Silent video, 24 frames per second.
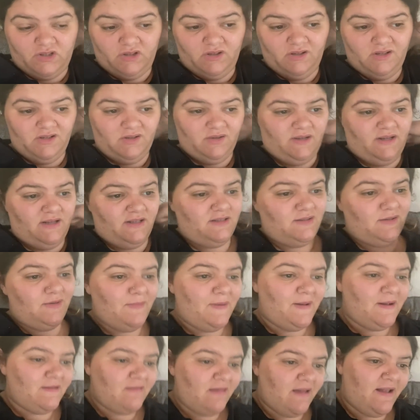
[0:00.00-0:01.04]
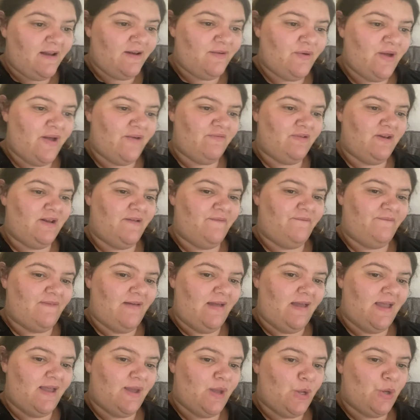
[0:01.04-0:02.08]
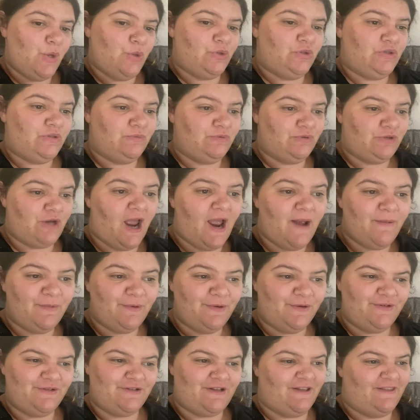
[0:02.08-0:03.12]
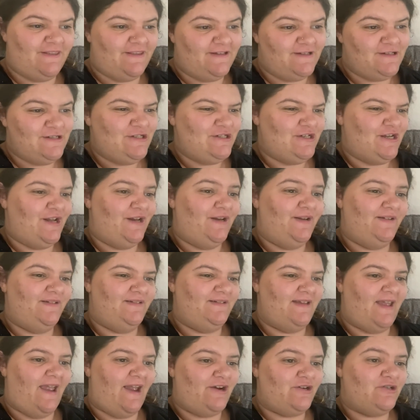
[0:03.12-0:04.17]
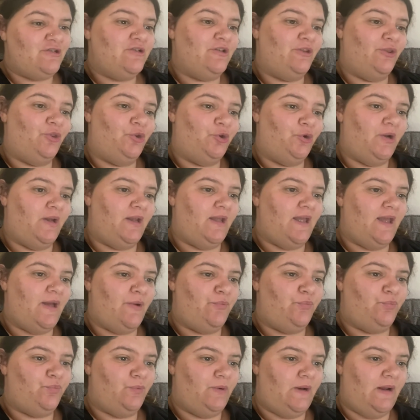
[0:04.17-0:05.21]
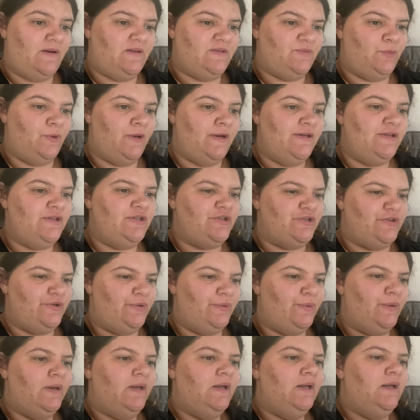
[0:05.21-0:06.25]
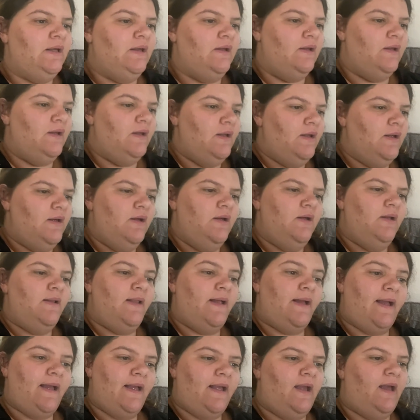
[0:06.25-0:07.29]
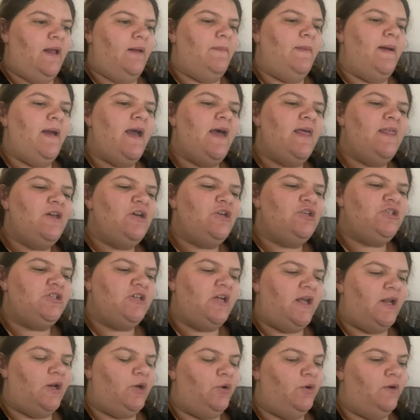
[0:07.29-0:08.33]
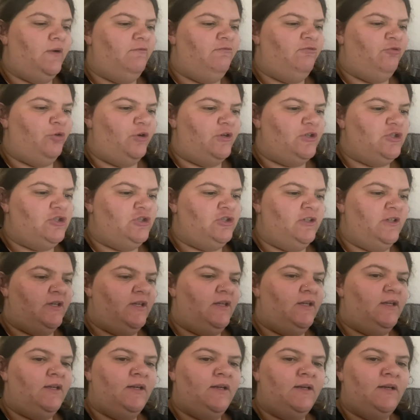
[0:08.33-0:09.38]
Okay, so apparently I don't have enough subscribers on this channel to actually look at what I was wanting to. Like I can not my other channel, unfortunately.